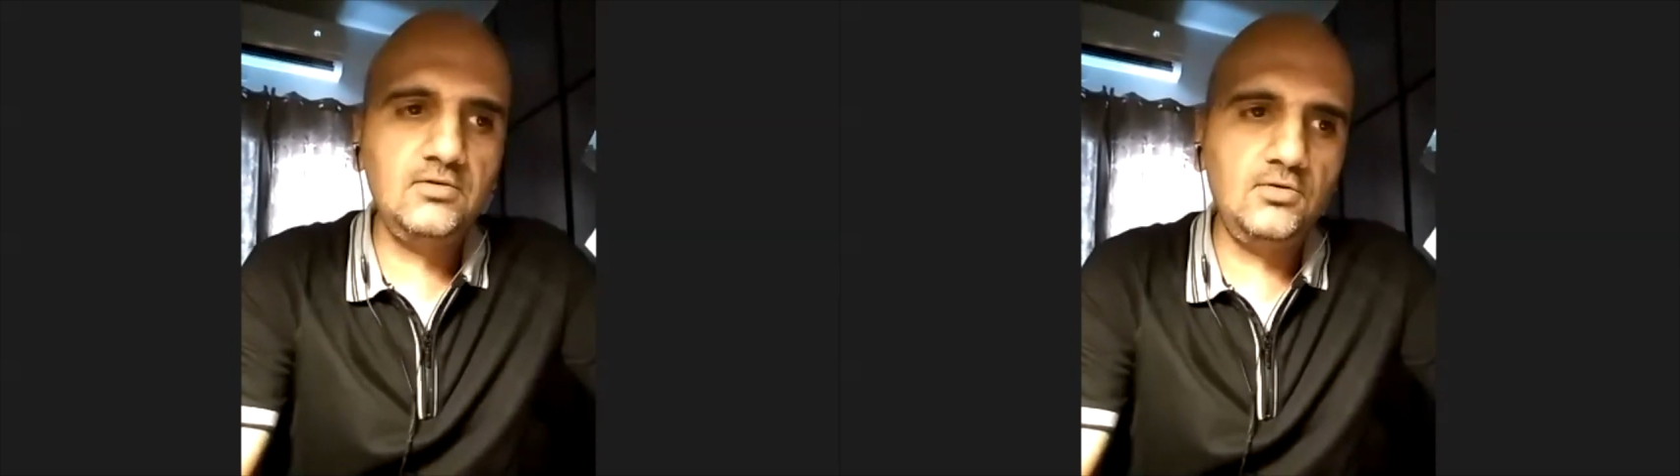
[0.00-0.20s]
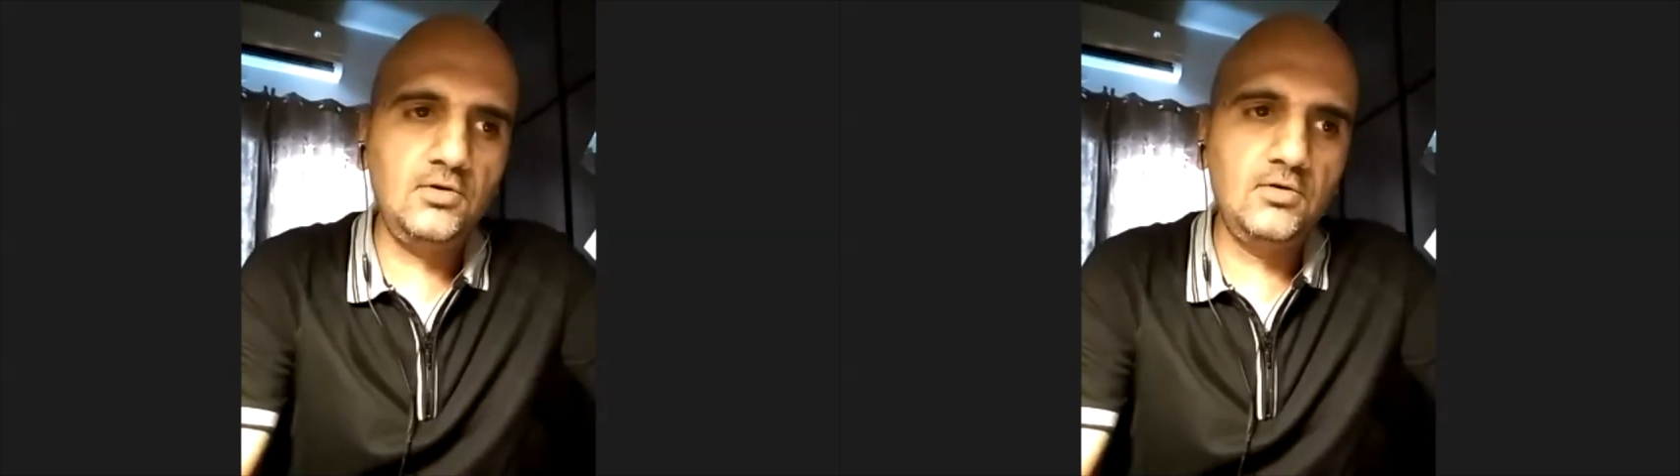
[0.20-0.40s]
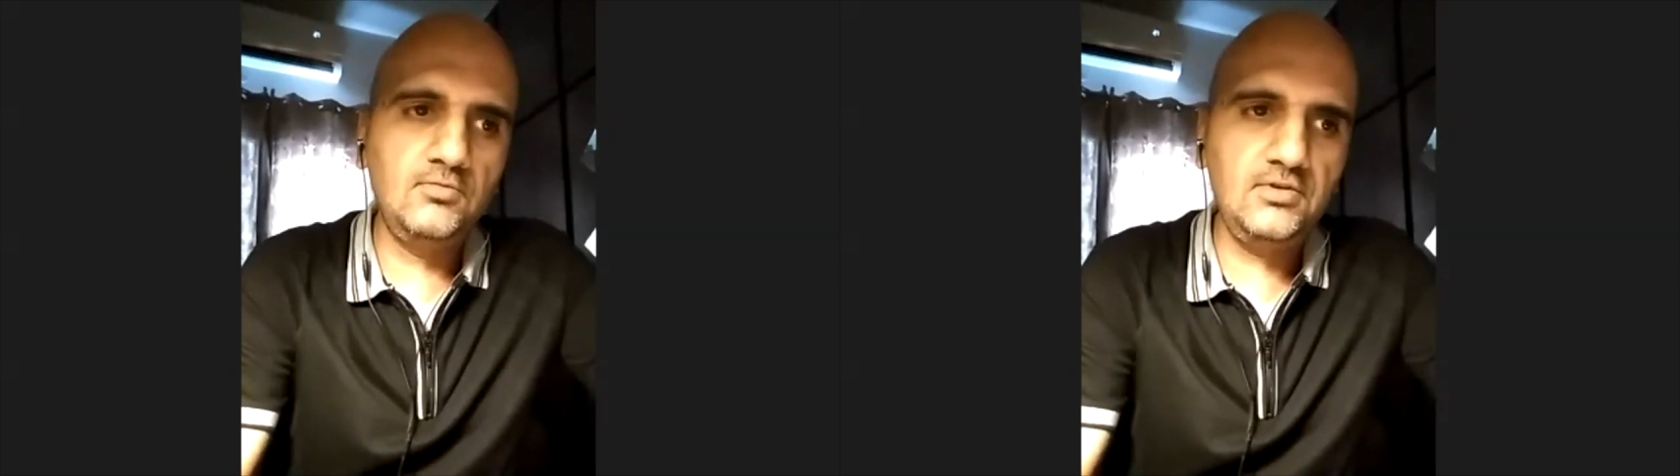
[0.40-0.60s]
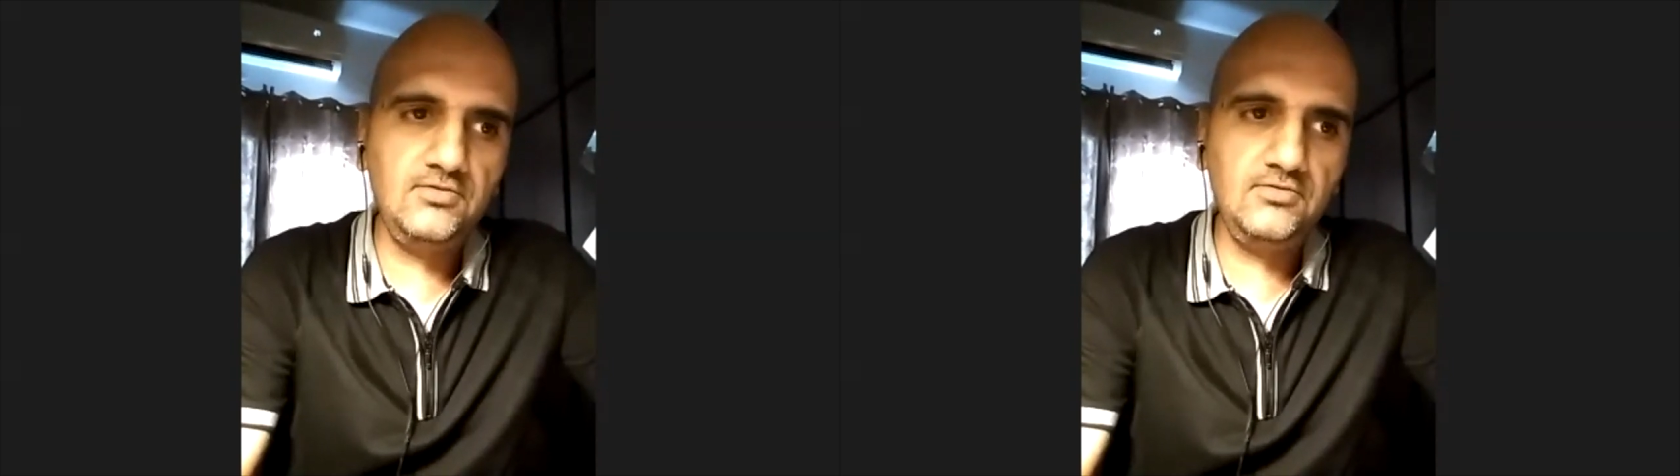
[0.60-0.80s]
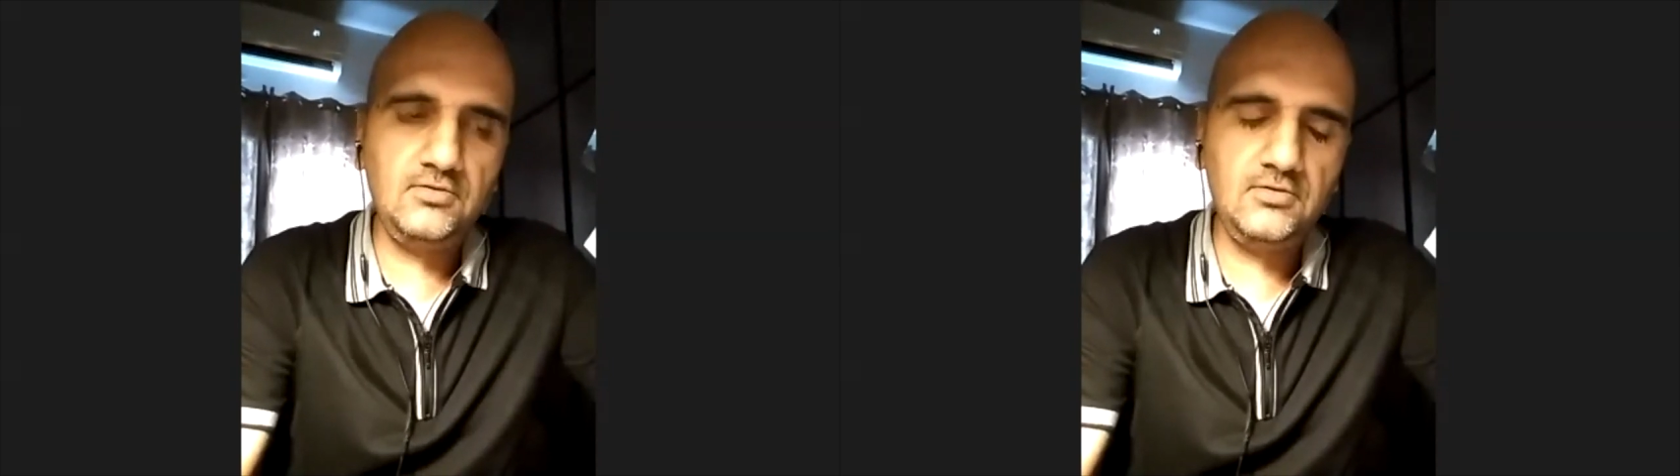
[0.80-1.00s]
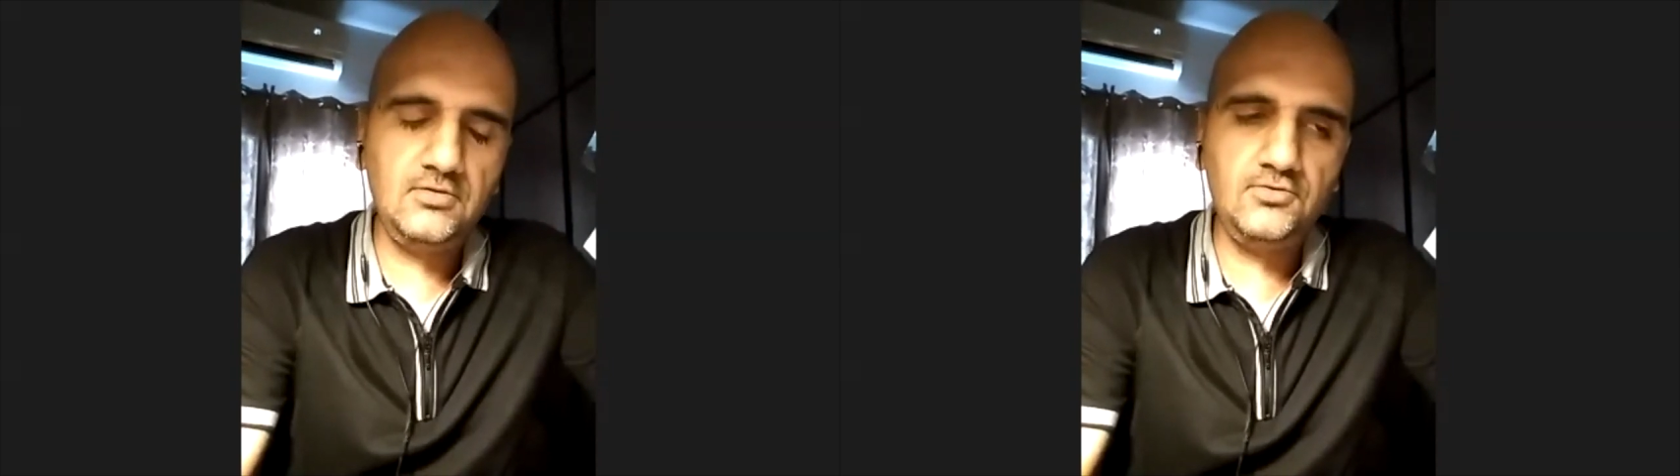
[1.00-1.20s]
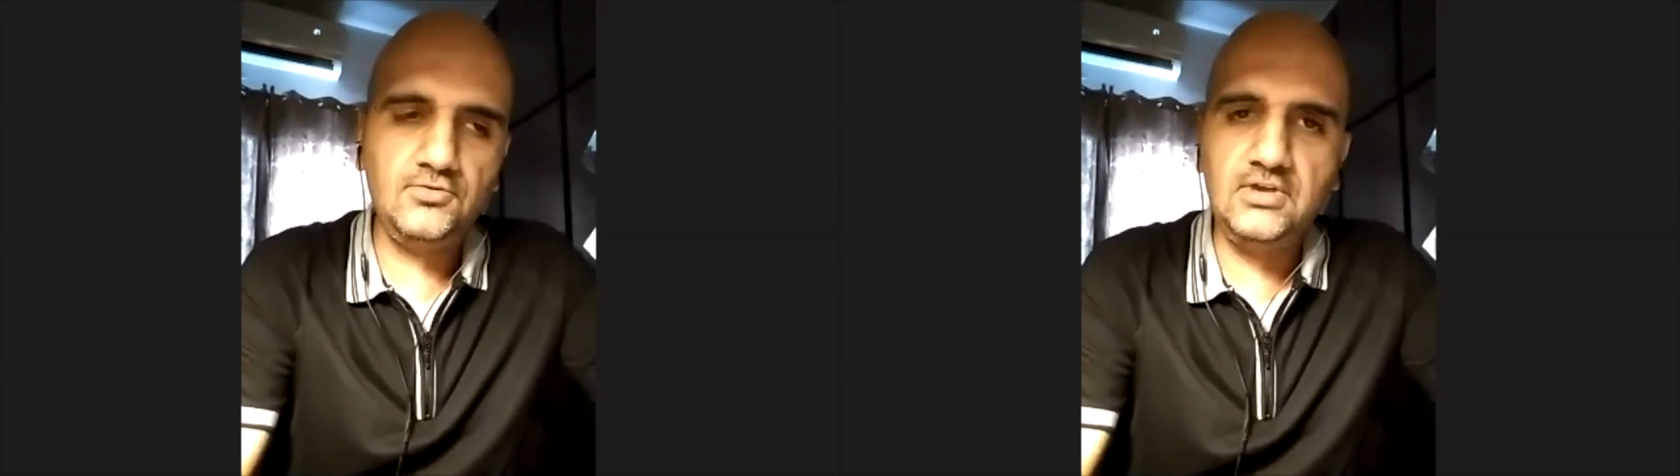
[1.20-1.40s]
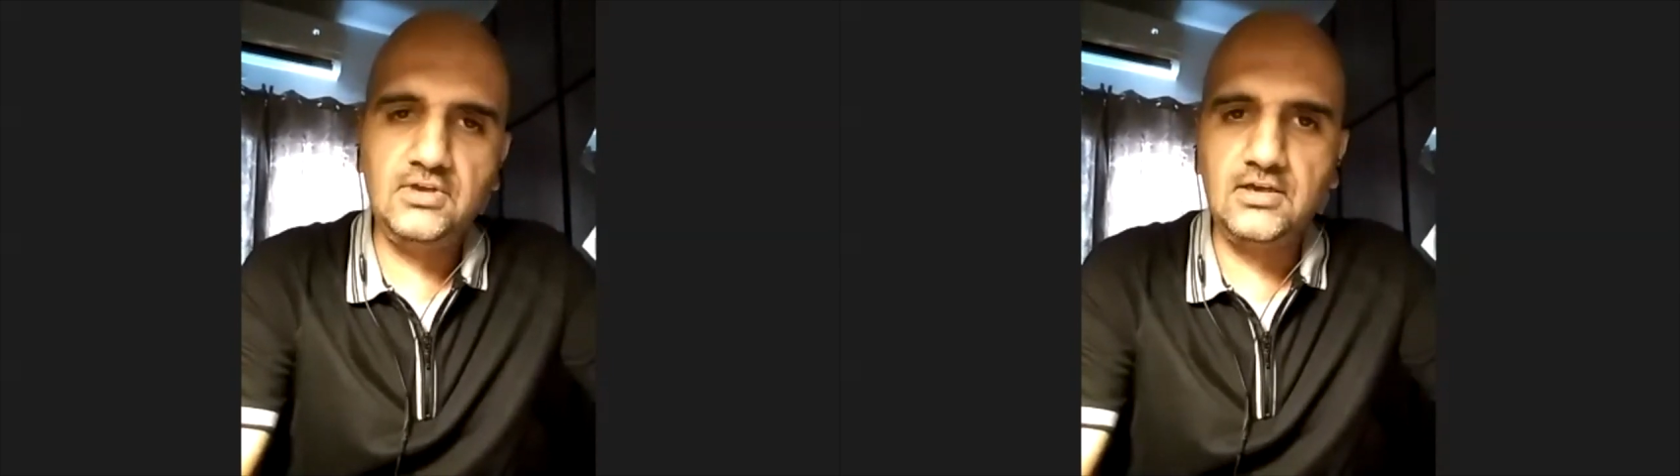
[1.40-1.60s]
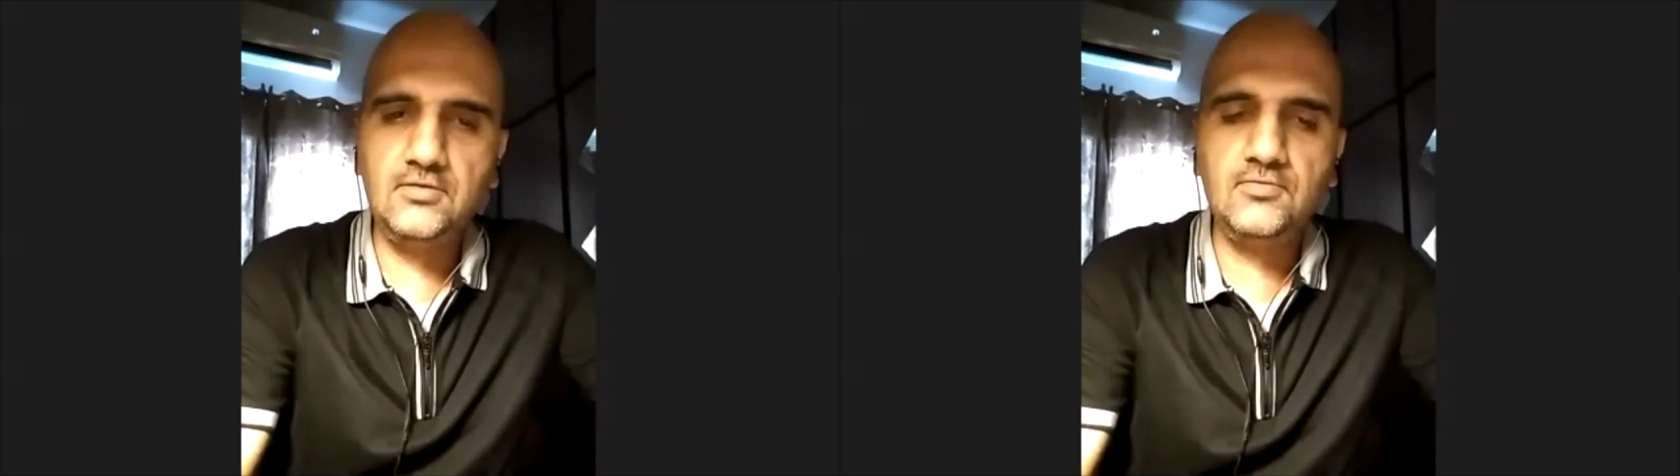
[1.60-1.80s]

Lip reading: always you should have